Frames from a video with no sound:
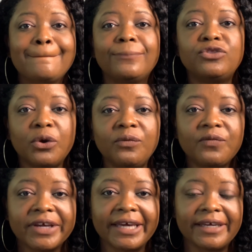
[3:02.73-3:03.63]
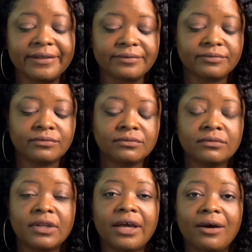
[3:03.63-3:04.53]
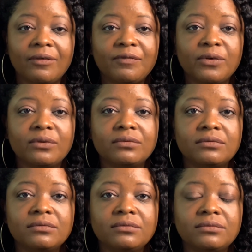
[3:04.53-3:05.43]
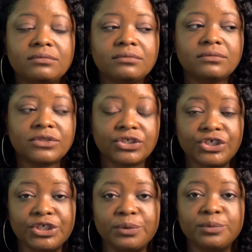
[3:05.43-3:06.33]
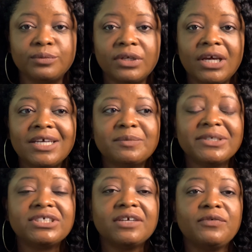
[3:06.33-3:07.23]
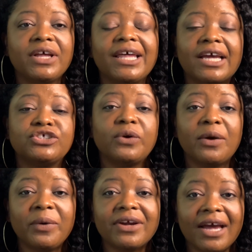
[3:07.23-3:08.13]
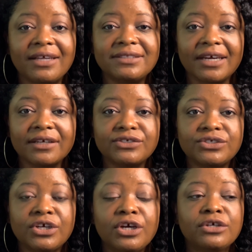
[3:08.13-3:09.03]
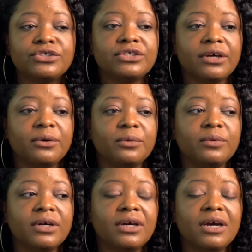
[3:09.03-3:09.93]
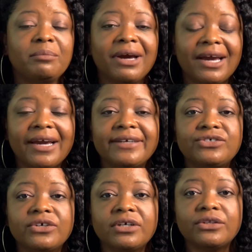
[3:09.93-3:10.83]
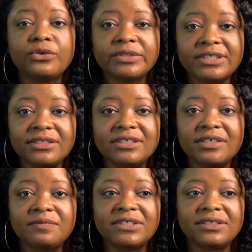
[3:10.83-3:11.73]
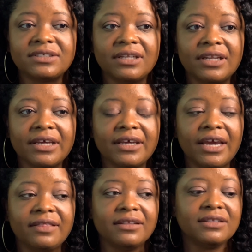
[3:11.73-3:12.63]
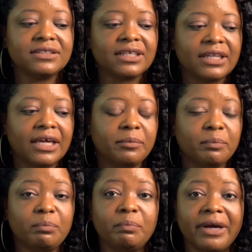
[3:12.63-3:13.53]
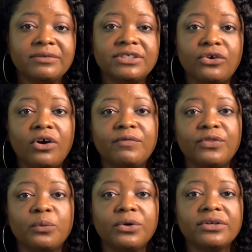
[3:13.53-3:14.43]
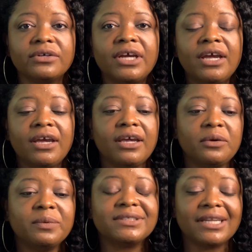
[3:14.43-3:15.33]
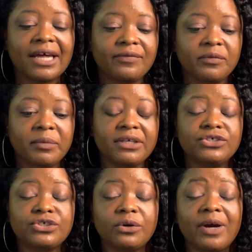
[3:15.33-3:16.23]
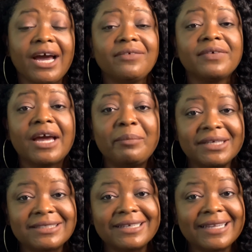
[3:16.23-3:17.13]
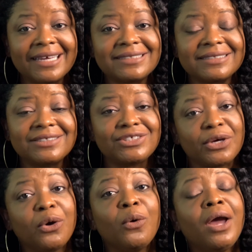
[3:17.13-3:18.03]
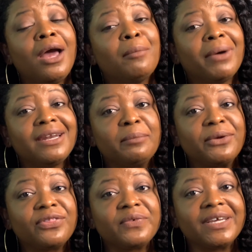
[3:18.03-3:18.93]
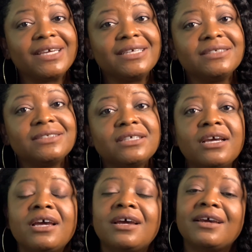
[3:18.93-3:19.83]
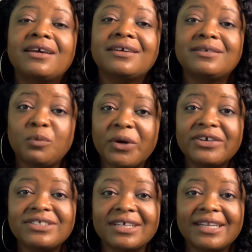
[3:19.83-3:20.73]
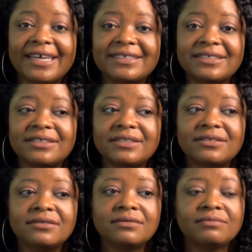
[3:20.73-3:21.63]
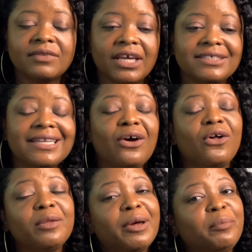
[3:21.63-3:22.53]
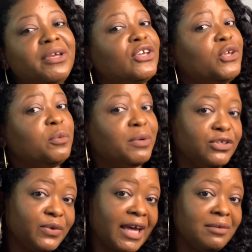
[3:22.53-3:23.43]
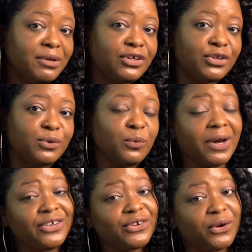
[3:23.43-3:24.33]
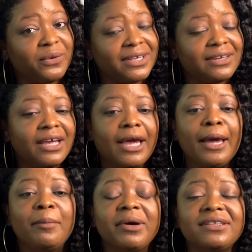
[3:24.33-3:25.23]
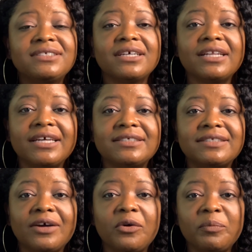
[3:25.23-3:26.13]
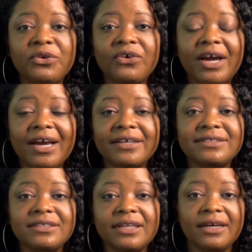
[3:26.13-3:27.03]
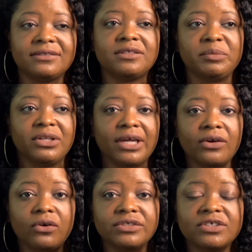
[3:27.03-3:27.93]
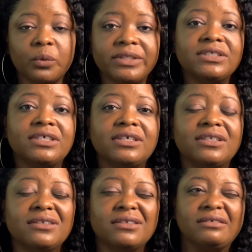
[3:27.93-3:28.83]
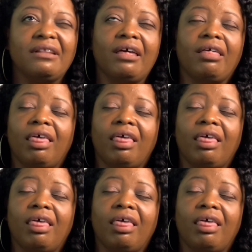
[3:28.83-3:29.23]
don't forget, helpful to you, especially if you like. So I wear contacts, so my eyes are a little sensitive to sunlight, and then the sunlight bouncing off of the water, it was a lot for me. So I forgot my sunglasses. So my number 3 is wear sunglasses. It's not all about being cute, but you can be cute while you're going, but the sunglasses help your eyes and not to be like all squinty and like